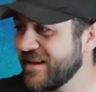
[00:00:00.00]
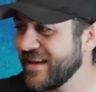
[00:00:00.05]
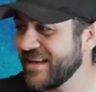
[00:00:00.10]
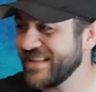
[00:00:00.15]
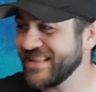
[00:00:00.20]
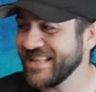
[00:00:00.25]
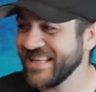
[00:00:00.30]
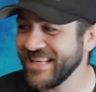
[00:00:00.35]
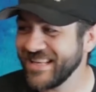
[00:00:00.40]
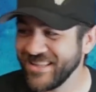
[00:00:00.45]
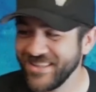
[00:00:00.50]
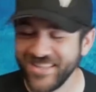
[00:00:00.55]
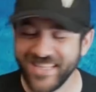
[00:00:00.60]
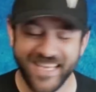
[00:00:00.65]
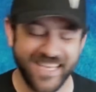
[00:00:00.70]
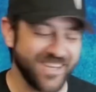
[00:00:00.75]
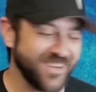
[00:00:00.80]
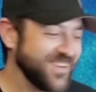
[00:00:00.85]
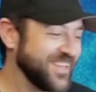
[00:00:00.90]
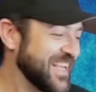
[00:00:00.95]
A little
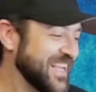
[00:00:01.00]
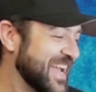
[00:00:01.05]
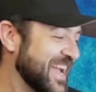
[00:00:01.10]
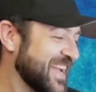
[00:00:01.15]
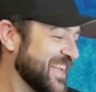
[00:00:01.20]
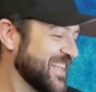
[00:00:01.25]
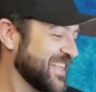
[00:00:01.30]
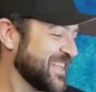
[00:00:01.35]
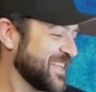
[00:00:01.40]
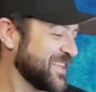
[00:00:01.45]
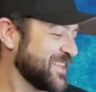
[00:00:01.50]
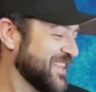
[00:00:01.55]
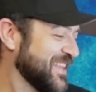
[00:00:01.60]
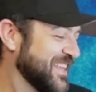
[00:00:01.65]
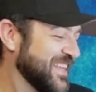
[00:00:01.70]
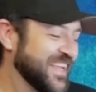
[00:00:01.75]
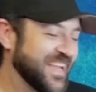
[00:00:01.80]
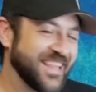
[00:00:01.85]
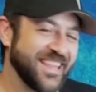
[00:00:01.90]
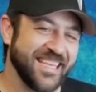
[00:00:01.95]
later, yeah. I
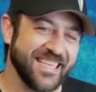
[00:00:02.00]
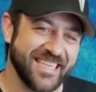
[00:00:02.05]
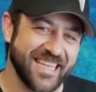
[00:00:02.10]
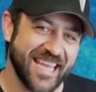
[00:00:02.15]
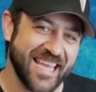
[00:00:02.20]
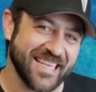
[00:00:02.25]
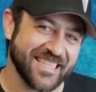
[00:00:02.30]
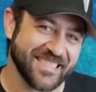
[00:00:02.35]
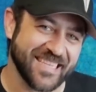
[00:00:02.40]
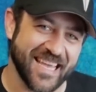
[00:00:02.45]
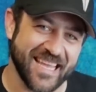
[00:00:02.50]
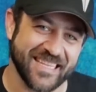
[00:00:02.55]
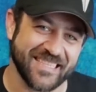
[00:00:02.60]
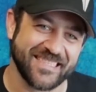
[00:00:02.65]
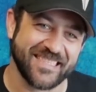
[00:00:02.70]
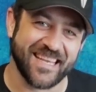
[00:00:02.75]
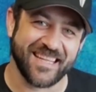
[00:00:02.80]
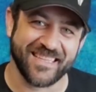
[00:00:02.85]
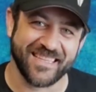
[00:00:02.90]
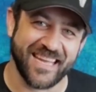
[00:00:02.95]
think Dan's got a
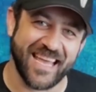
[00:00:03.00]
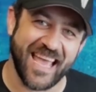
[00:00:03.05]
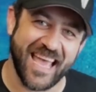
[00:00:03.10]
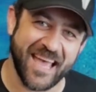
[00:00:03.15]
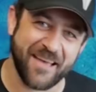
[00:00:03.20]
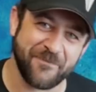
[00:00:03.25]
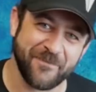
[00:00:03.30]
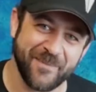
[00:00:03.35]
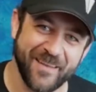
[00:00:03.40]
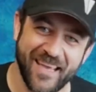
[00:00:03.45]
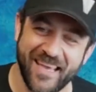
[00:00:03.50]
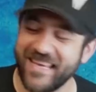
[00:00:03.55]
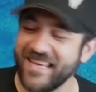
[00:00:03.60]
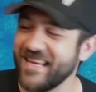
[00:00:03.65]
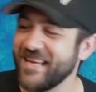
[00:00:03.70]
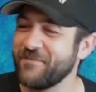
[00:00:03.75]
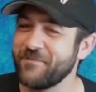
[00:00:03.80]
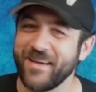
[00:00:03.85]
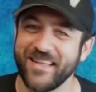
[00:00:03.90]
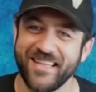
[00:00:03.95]
solid half
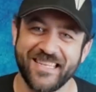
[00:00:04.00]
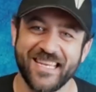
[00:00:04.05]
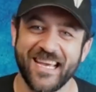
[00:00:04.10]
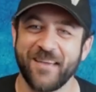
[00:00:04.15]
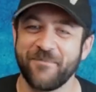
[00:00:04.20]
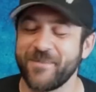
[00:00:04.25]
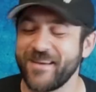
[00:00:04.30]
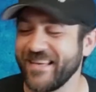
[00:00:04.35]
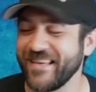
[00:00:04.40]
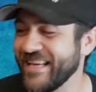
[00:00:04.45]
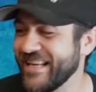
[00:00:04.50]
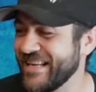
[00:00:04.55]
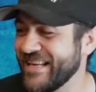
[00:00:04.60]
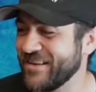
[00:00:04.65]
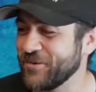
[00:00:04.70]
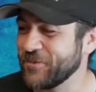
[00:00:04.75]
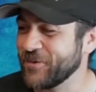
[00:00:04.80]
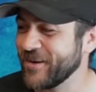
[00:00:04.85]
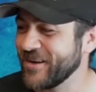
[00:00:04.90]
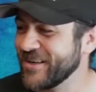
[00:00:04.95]
day in by the time I get
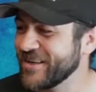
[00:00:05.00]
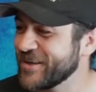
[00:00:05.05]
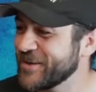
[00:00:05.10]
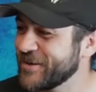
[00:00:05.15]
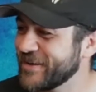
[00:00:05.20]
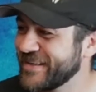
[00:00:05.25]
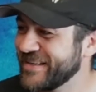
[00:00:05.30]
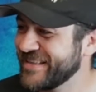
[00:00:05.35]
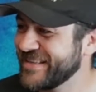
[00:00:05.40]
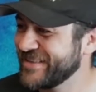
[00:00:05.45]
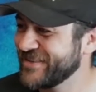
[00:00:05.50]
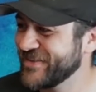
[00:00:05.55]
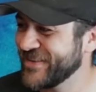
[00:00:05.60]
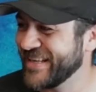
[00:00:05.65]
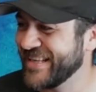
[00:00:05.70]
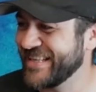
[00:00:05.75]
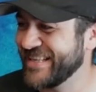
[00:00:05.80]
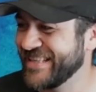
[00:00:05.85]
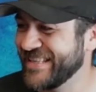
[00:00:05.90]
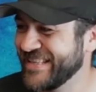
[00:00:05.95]
into work.
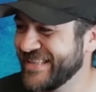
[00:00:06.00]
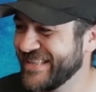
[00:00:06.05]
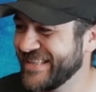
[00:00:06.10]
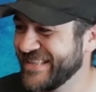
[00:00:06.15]
But